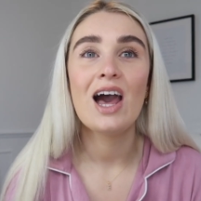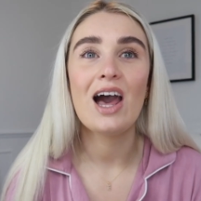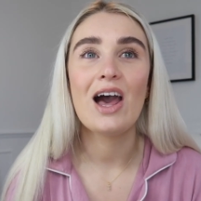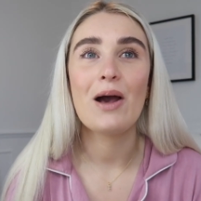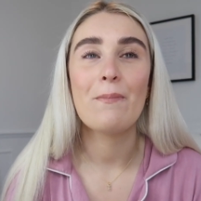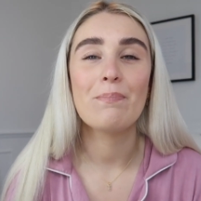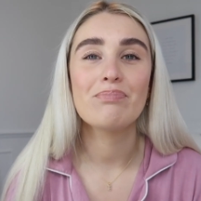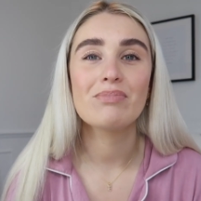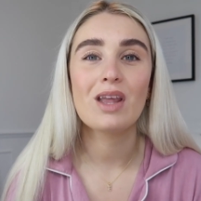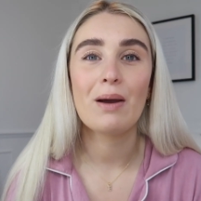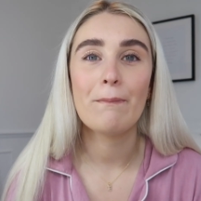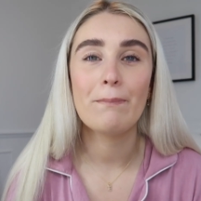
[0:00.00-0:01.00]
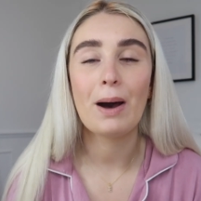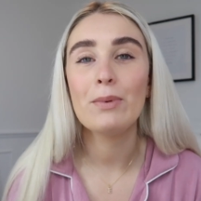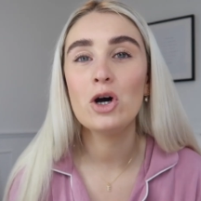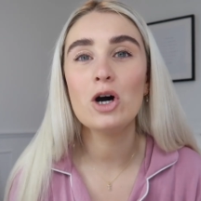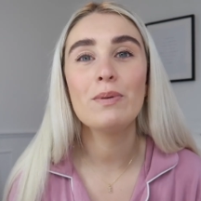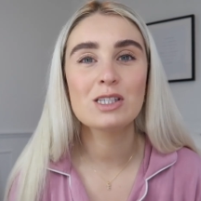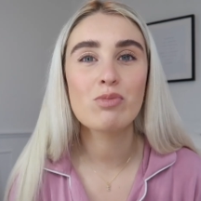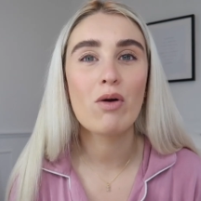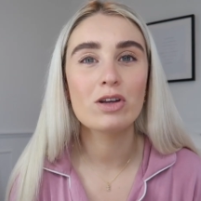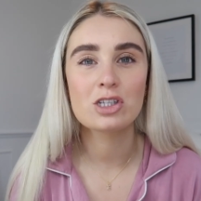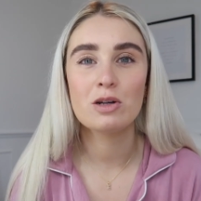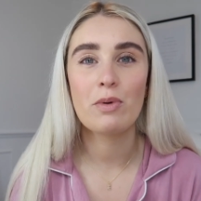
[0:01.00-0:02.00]
um, but I'm hoping
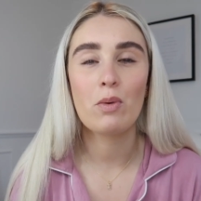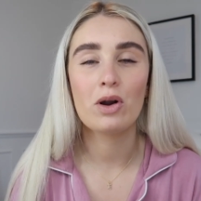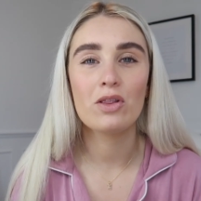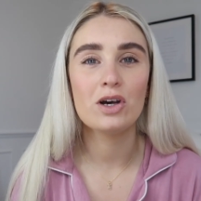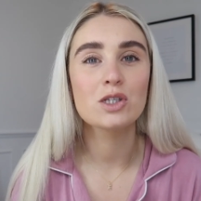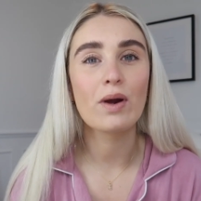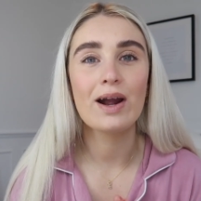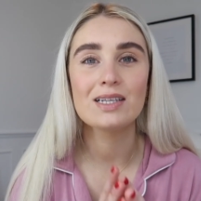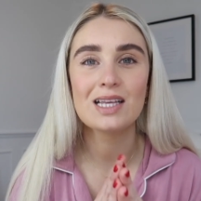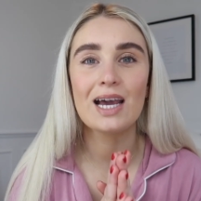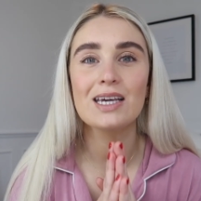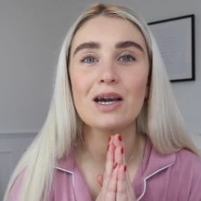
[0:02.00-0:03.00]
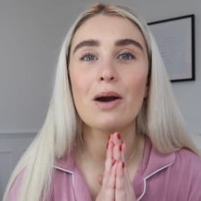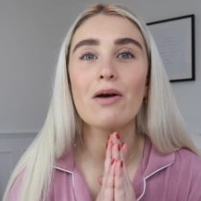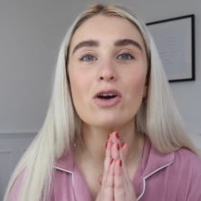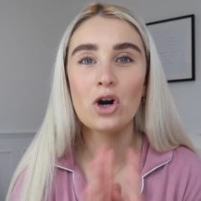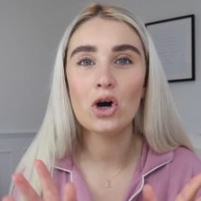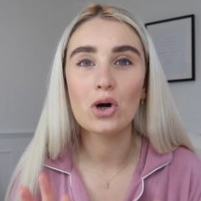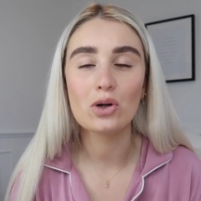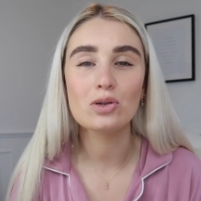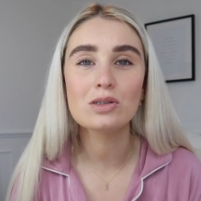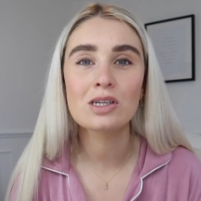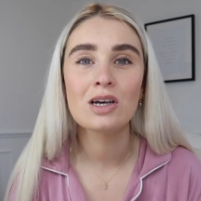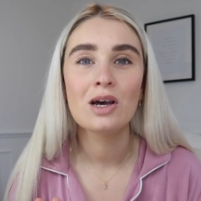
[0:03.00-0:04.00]
tomorrow's going to be one of those where it's like
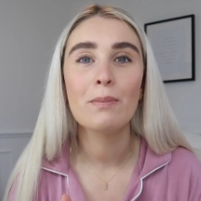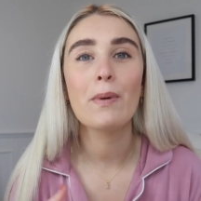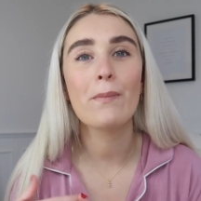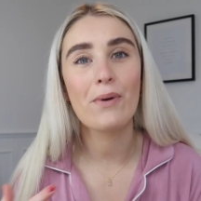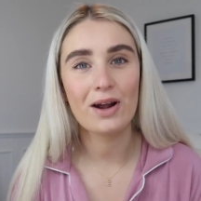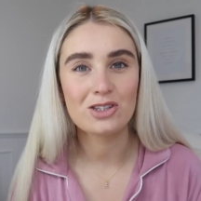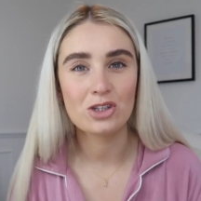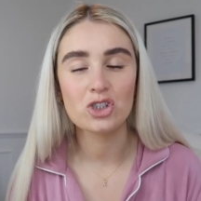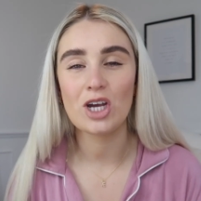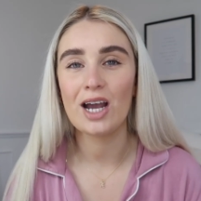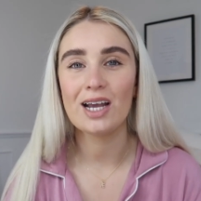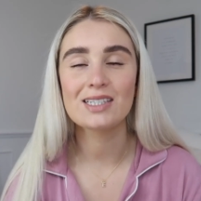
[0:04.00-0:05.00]
cold but bright sunshine,